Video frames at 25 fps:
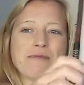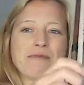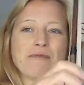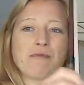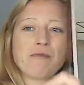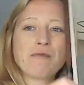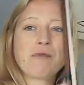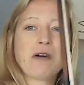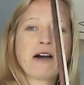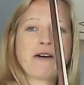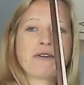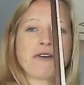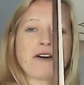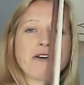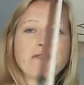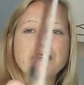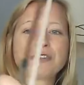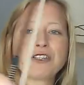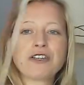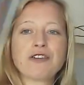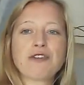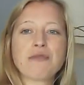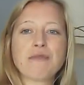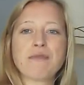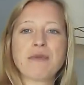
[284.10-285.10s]
while
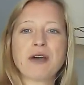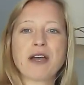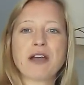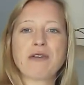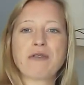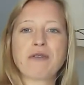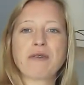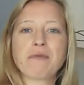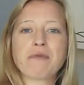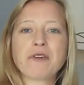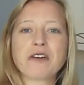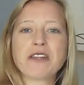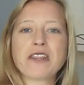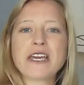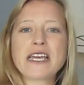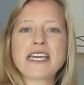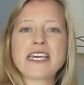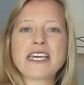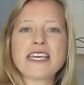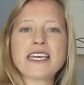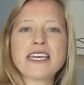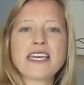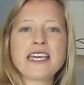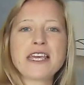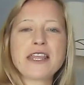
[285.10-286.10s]
holding your bow. And one of the
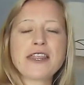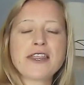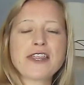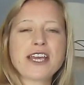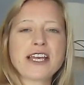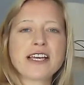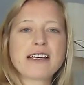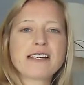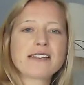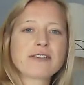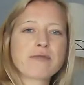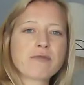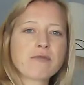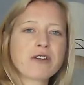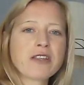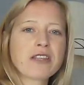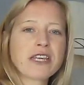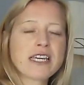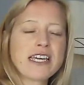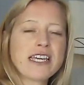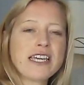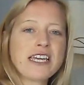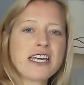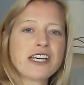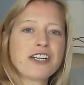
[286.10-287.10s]
key things and one of the
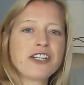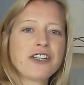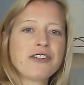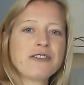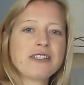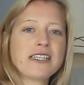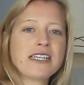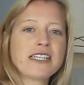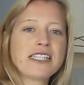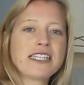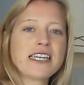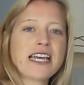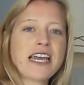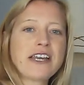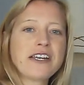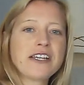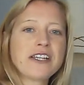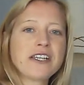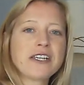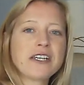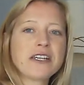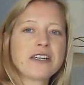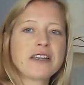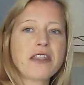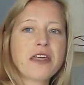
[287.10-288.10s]
key issues is
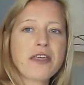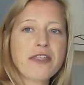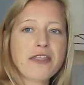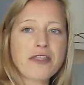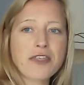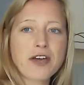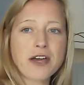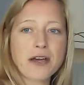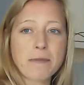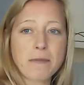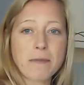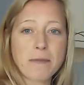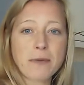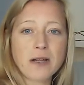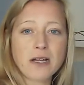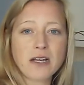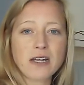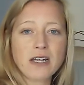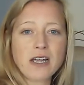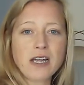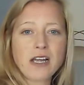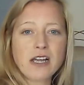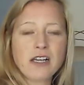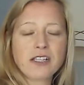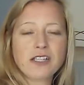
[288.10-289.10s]
tension in the thumb.
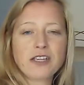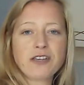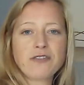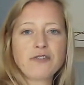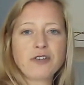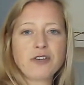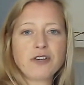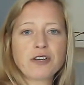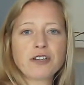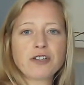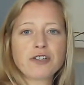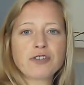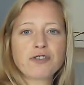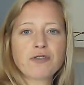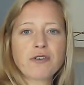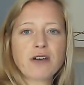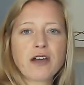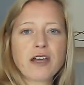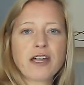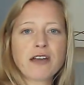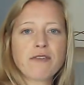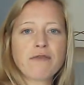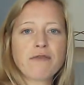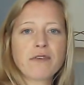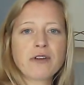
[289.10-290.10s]
So if you can try
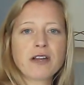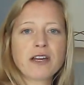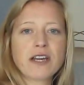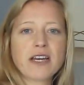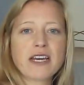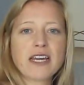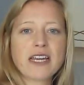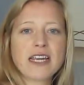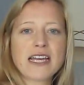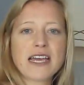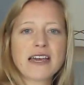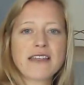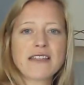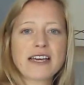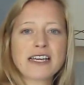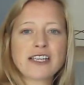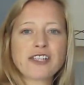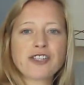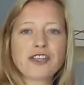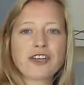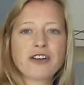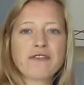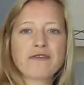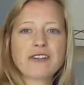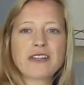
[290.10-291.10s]
and really get that
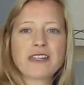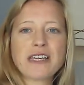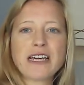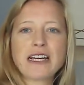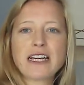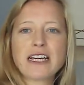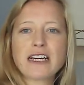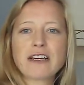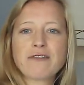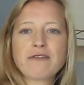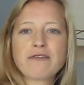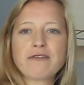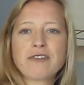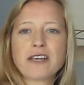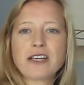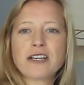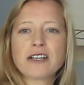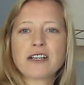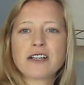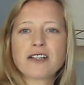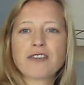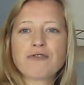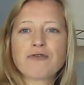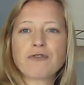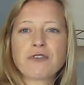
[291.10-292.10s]
soft and that little finger
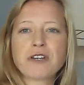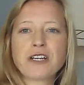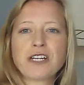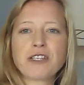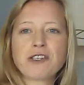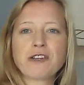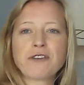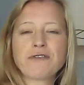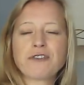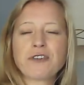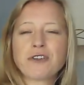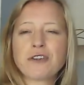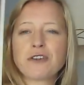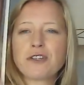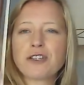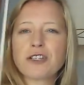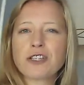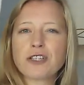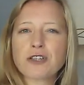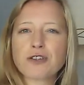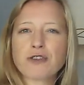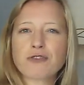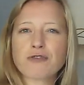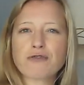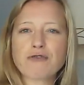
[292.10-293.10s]
really soft, you're
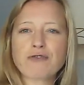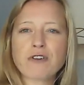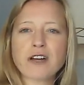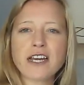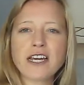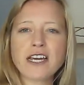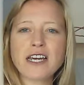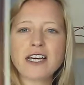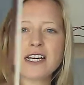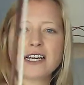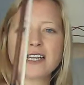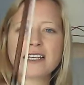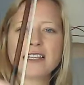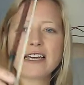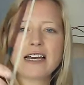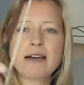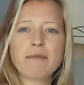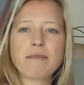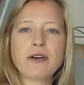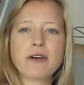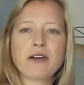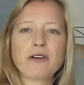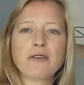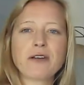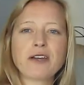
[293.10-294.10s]
just cradling that
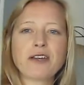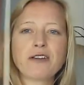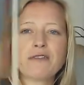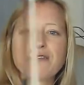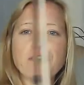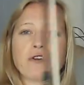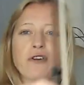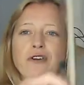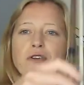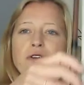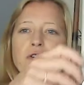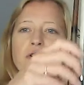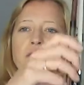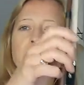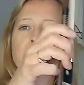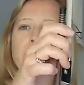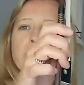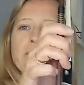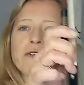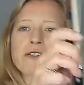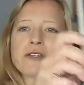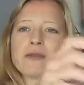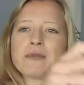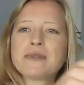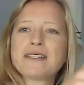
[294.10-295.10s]
bow and you've got your
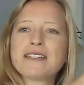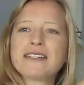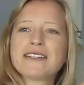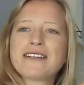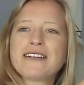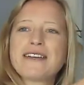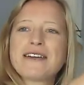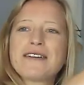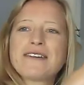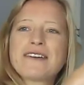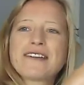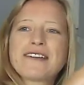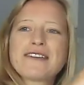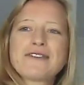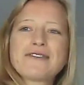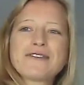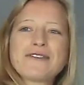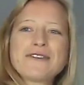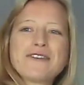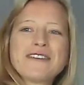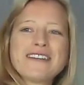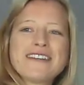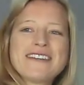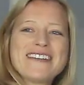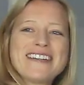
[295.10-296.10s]
octopus going
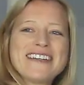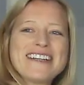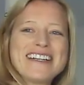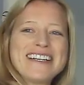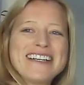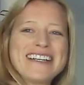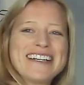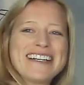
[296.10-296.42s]
through the sea.